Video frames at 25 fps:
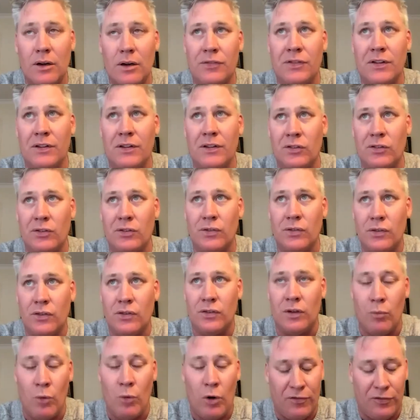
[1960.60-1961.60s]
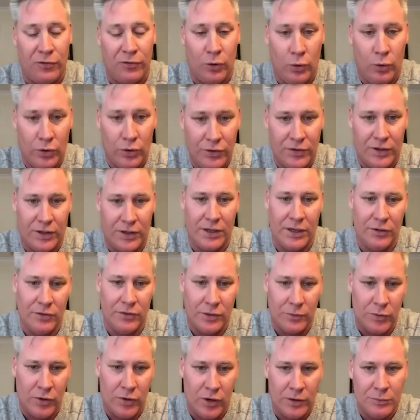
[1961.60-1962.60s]
I think that's somewhat flawed thinking
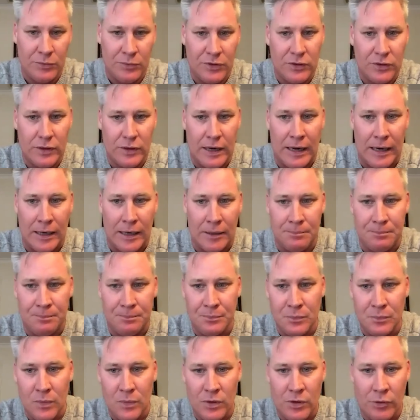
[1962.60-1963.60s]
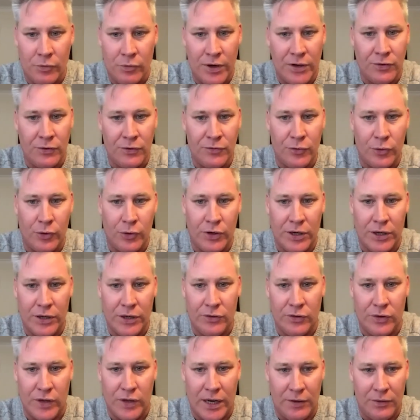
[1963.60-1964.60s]
sometimes. Um, the reason for it
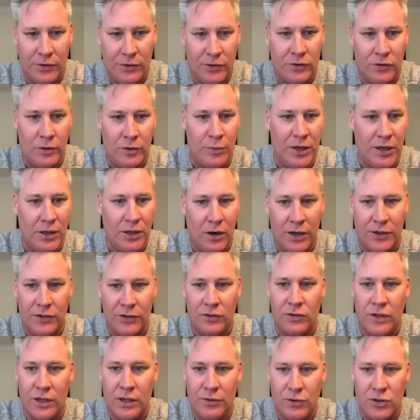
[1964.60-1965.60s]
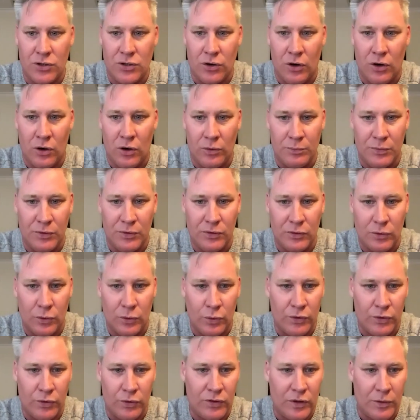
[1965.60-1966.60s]
is that somebody like Steve Jobs
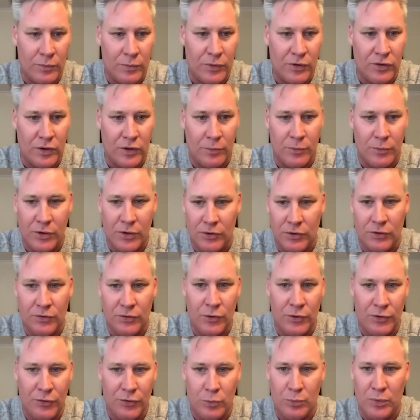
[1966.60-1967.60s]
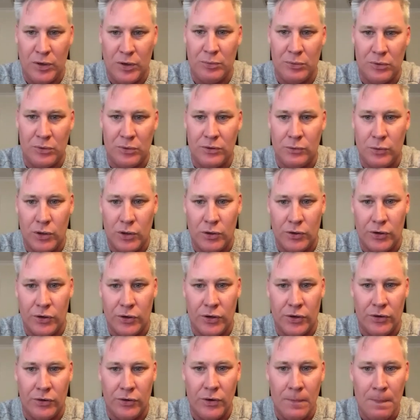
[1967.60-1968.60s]
or some, some, there's very few people in the world who
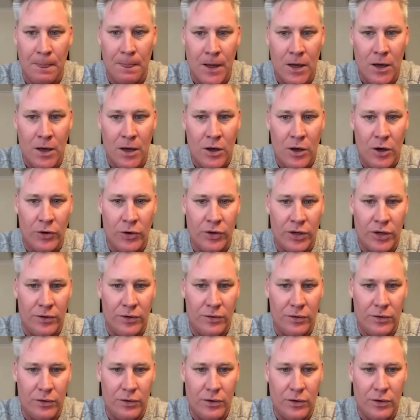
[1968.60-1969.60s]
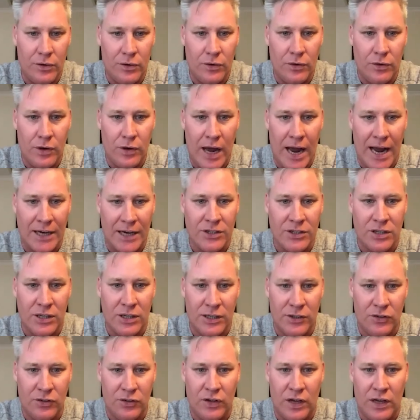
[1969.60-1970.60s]
can, who can
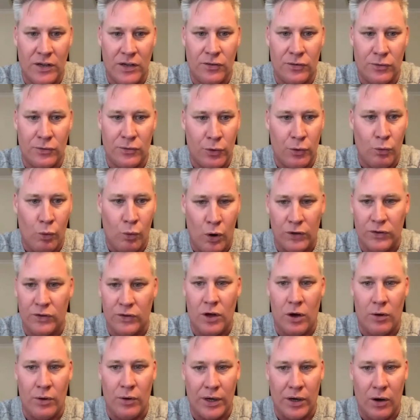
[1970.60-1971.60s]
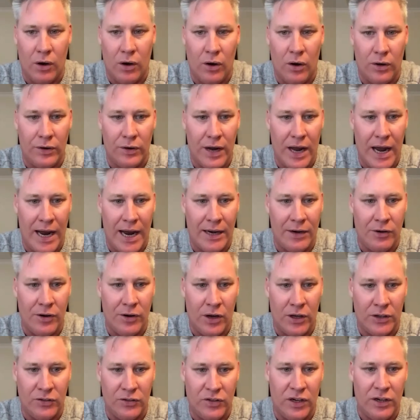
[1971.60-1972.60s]
actually see through what's going on and
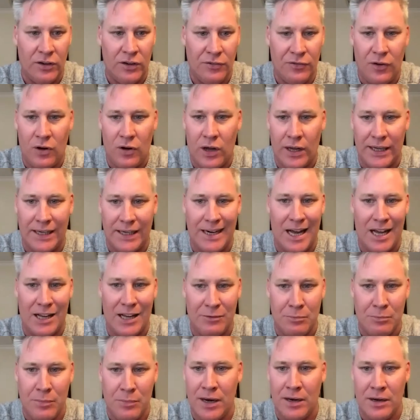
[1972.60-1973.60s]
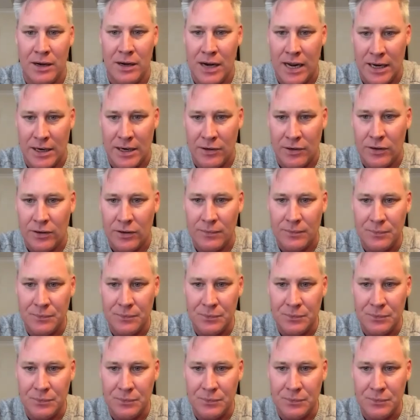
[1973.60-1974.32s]
identify an unmet need.